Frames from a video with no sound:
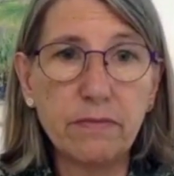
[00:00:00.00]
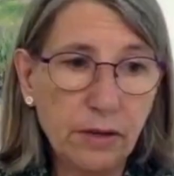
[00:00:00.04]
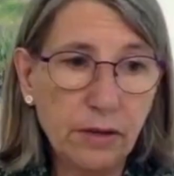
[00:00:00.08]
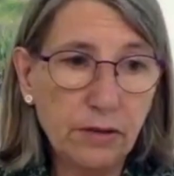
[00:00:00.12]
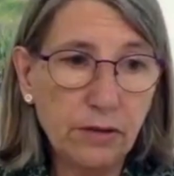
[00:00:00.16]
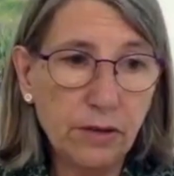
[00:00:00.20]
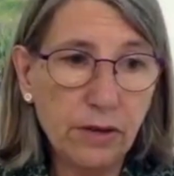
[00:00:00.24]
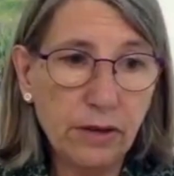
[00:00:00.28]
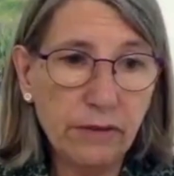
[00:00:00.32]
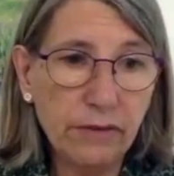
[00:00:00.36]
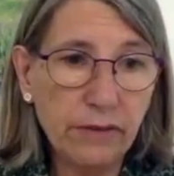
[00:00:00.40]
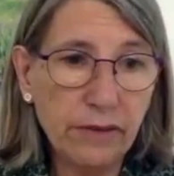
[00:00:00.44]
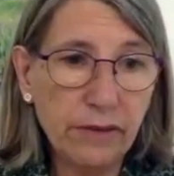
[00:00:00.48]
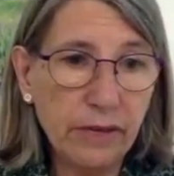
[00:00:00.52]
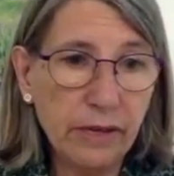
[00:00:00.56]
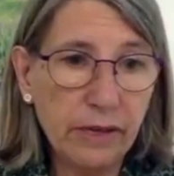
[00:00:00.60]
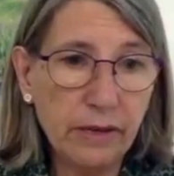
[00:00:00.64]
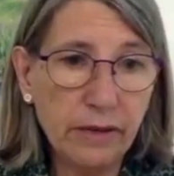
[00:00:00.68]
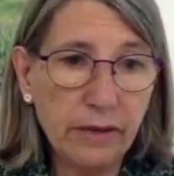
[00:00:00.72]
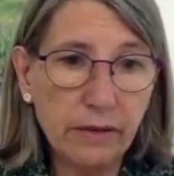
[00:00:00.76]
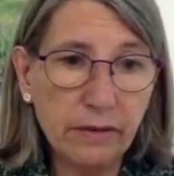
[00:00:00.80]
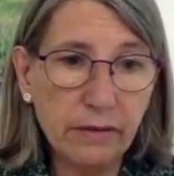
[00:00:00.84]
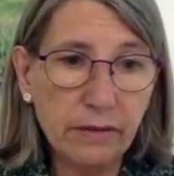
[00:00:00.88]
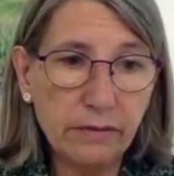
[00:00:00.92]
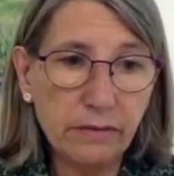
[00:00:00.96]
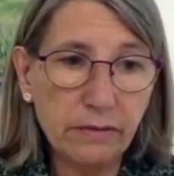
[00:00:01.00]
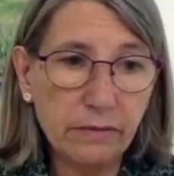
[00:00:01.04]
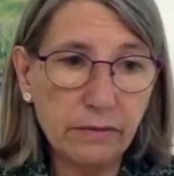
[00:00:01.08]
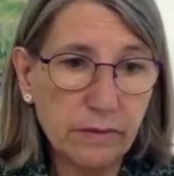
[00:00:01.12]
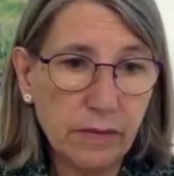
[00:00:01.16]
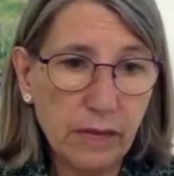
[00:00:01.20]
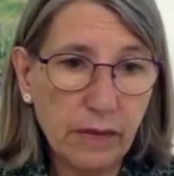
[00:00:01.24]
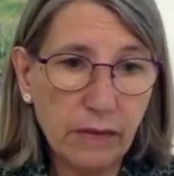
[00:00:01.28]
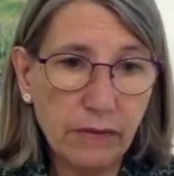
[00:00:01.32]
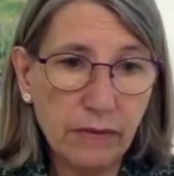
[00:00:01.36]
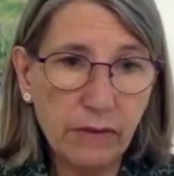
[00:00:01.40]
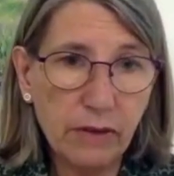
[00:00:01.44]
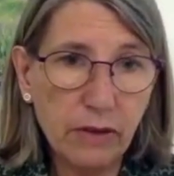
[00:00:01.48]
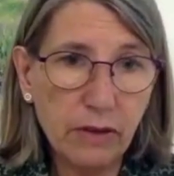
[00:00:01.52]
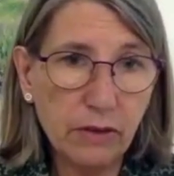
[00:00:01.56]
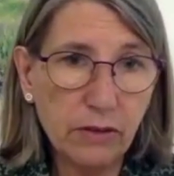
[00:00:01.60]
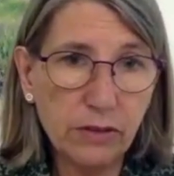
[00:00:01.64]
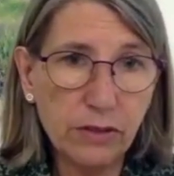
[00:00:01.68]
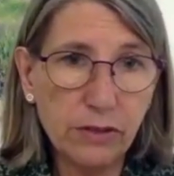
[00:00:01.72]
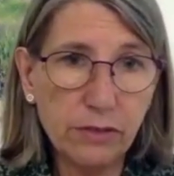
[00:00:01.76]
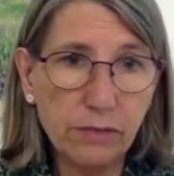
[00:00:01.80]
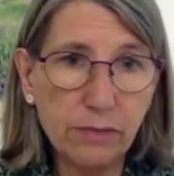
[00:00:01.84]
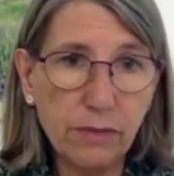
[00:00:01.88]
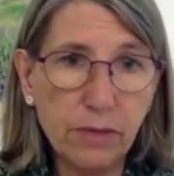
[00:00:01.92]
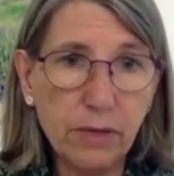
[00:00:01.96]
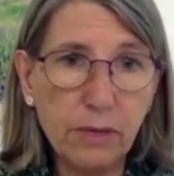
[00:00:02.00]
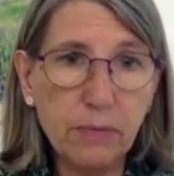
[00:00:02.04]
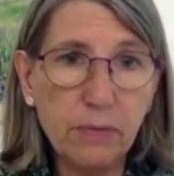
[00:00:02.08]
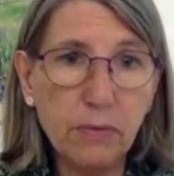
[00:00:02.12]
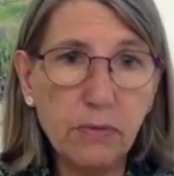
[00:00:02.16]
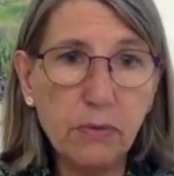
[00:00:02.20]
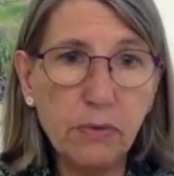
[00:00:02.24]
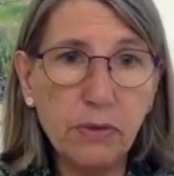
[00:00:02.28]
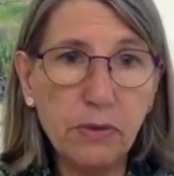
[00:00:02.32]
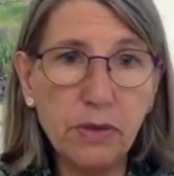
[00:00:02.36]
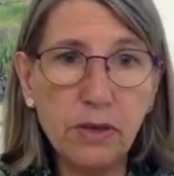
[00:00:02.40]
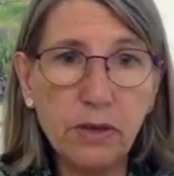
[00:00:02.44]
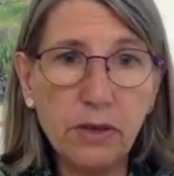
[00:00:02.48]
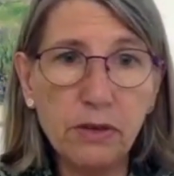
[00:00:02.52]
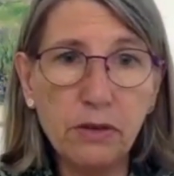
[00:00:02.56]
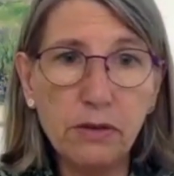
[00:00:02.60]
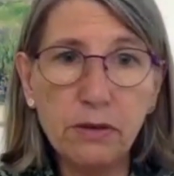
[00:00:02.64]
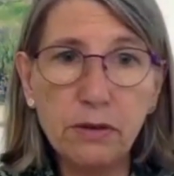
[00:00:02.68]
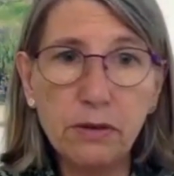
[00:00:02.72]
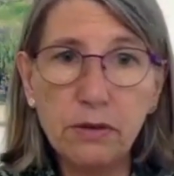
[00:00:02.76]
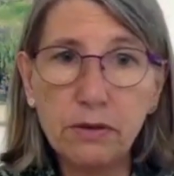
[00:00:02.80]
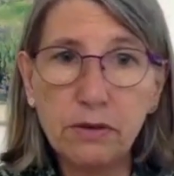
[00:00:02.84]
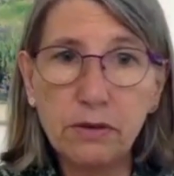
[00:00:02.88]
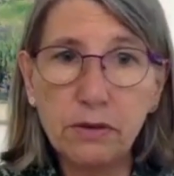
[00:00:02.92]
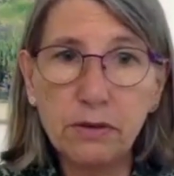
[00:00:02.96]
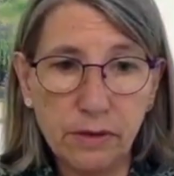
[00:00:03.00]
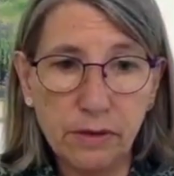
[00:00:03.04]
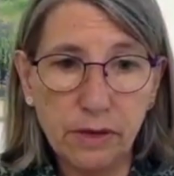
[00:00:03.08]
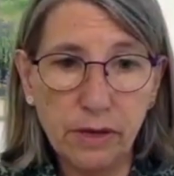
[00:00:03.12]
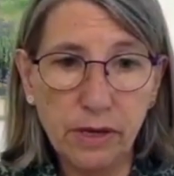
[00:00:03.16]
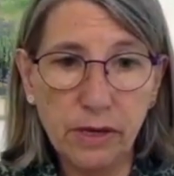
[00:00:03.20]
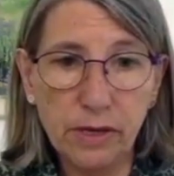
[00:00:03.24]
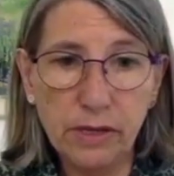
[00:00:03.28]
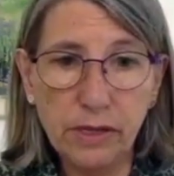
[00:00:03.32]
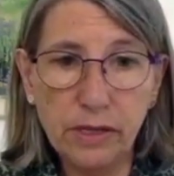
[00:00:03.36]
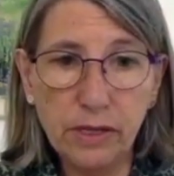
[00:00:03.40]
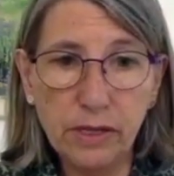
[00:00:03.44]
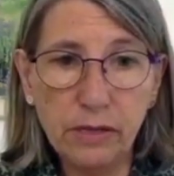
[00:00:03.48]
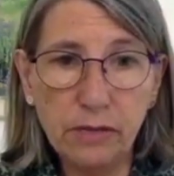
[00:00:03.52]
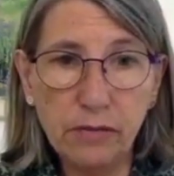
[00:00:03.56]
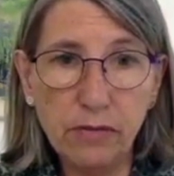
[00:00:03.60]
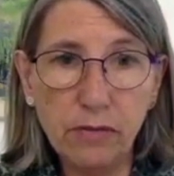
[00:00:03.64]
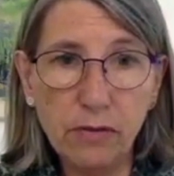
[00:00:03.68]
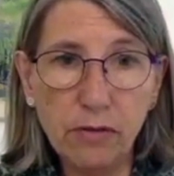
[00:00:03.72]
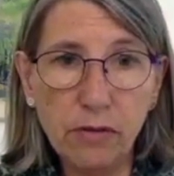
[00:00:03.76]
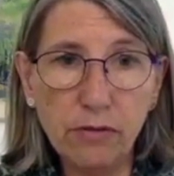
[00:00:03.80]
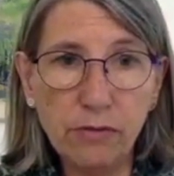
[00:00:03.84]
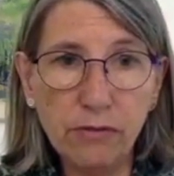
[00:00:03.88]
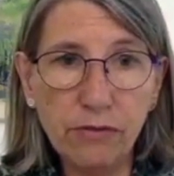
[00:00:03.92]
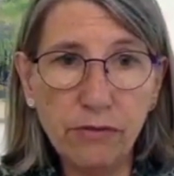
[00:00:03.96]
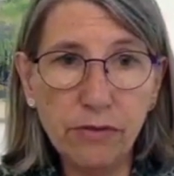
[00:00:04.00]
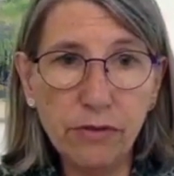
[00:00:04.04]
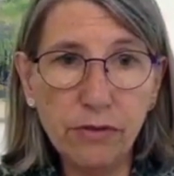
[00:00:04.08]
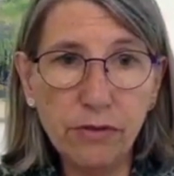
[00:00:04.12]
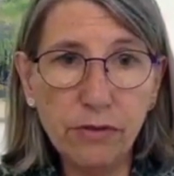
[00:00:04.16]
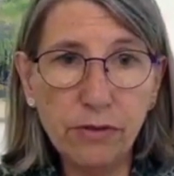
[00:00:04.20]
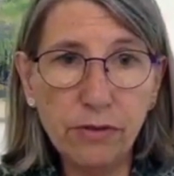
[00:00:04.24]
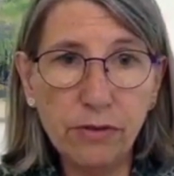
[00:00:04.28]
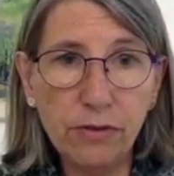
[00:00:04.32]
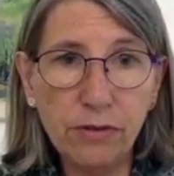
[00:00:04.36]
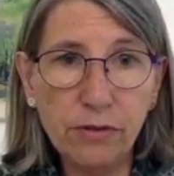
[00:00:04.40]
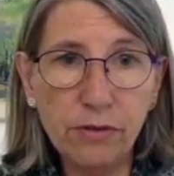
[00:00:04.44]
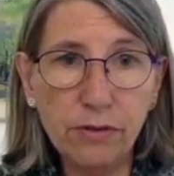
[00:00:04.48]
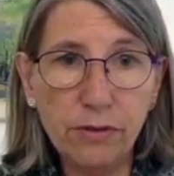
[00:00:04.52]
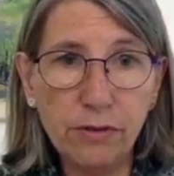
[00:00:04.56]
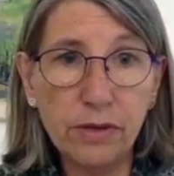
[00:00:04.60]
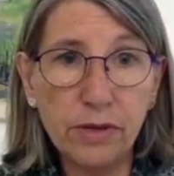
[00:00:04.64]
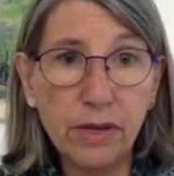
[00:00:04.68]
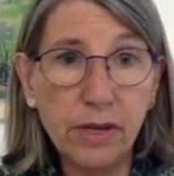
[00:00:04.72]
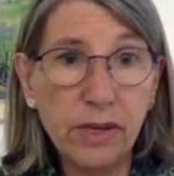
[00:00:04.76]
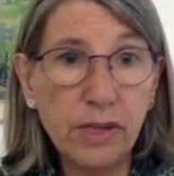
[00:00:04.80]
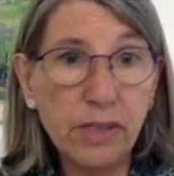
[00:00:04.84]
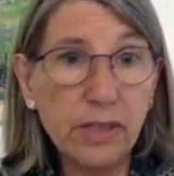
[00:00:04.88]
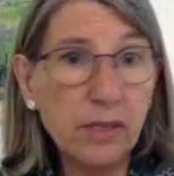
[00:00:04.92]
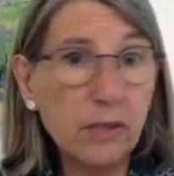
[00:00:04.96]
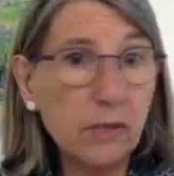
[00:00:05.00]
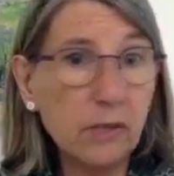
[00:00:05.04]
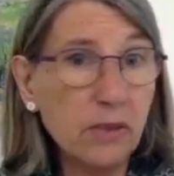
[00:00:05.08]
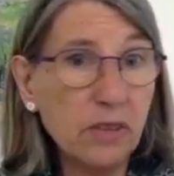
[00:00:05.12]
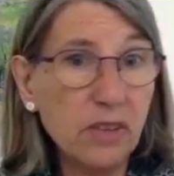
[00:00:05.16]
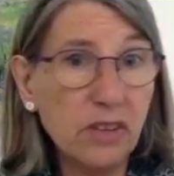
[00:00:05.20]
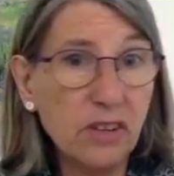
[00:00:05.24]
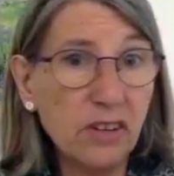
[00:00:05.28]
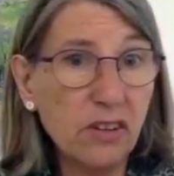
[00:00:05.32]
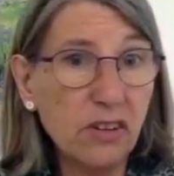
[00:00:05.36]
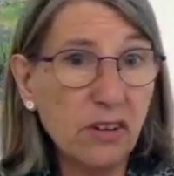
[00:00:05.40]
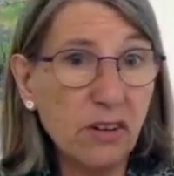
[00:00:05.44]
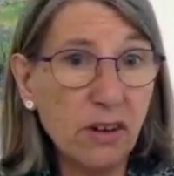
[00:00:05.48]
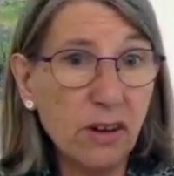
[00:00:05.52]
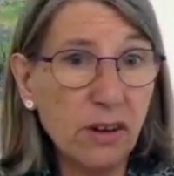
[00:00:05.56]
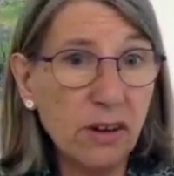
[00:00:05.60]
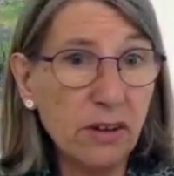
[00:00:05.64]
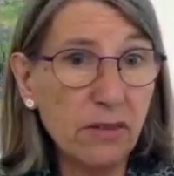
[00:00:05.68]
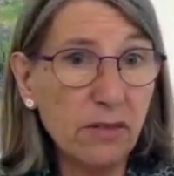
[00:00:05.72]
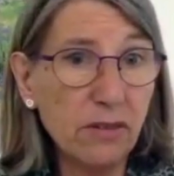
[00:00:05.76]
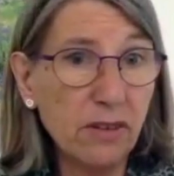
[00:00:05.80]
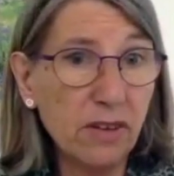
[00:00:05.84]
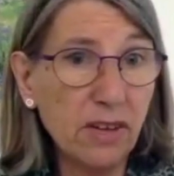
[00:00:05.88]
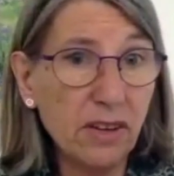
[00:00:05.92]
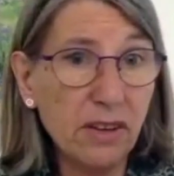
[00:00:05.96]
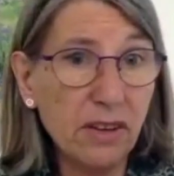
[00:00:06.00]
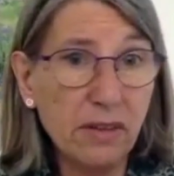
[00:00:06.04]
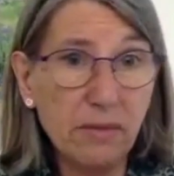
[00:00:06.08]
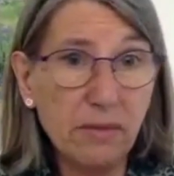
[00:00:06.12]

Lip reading: Traveling and having lots of people with you, eating the wrong food, eating when you're not hungry.